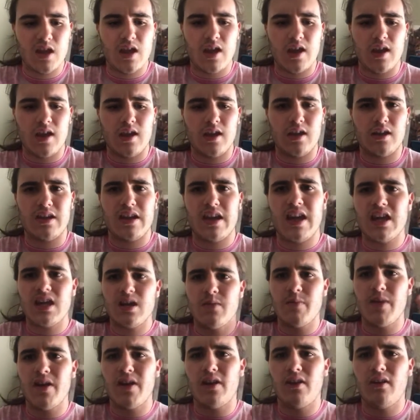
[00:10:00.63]
And
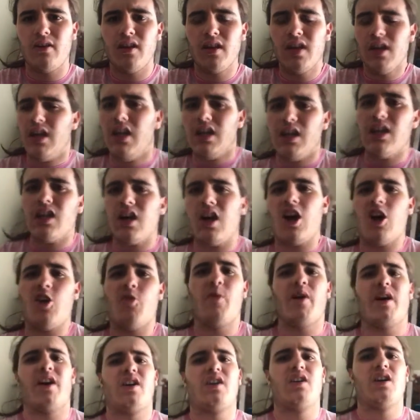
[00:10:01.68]
Annabelle. Oh
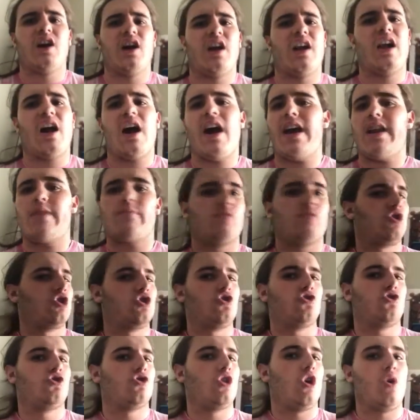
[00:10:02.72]
my god, I
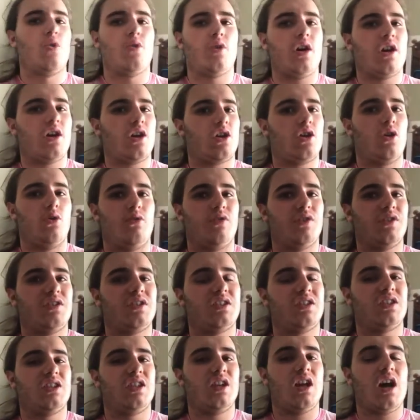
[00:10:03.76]
so not going to
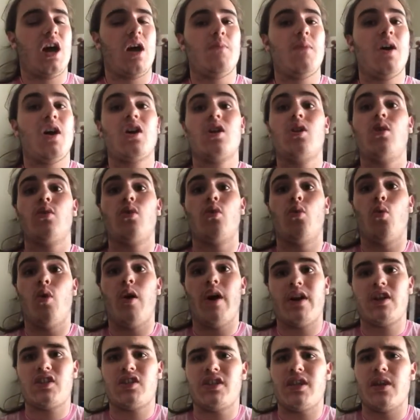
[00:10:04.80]
see. I'm not going to
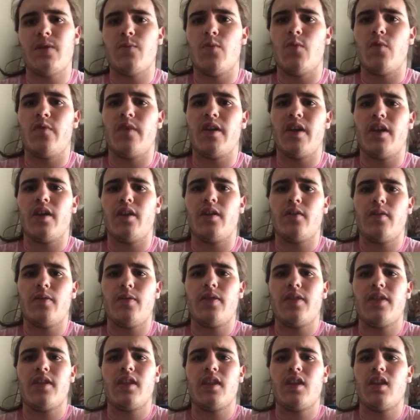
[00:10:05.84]
watch that movie.
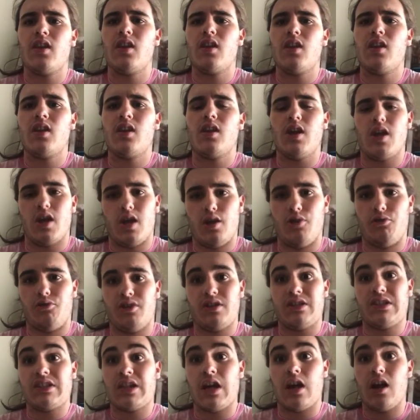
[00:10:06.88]
It
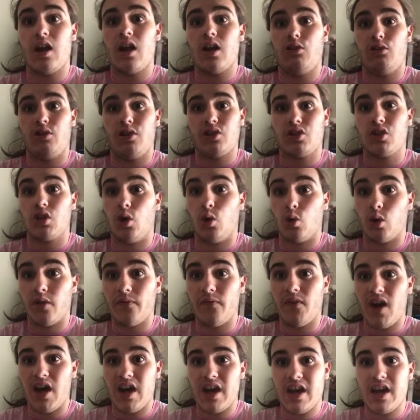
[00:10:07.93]
looks ter it looks
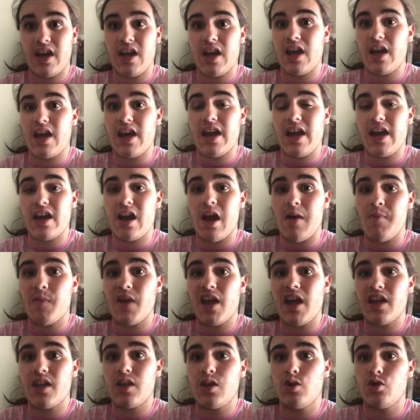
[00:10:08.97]
horrifying, and I, I, am
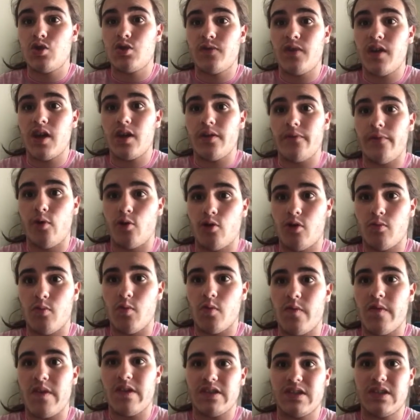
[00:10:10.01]
not a huge fan of horror
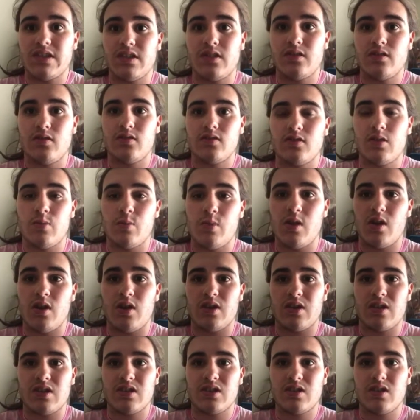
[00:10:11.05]
movies, to be
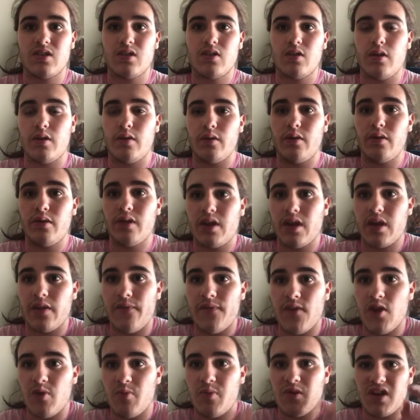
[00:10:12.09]
honest. I only like a
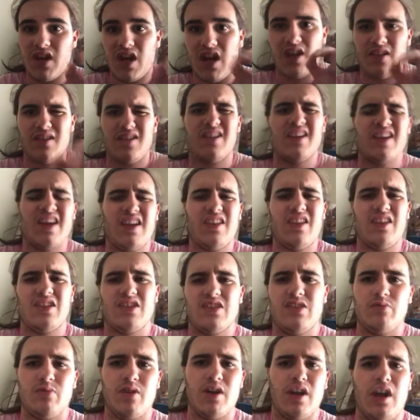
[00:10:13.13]
few, but not not
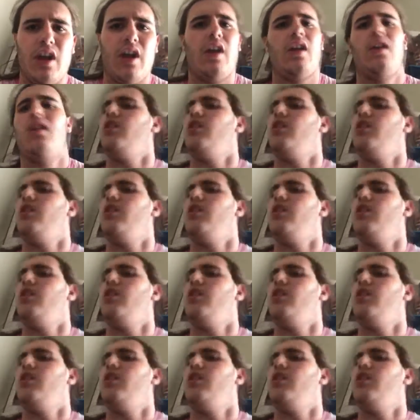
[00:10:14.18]
this one.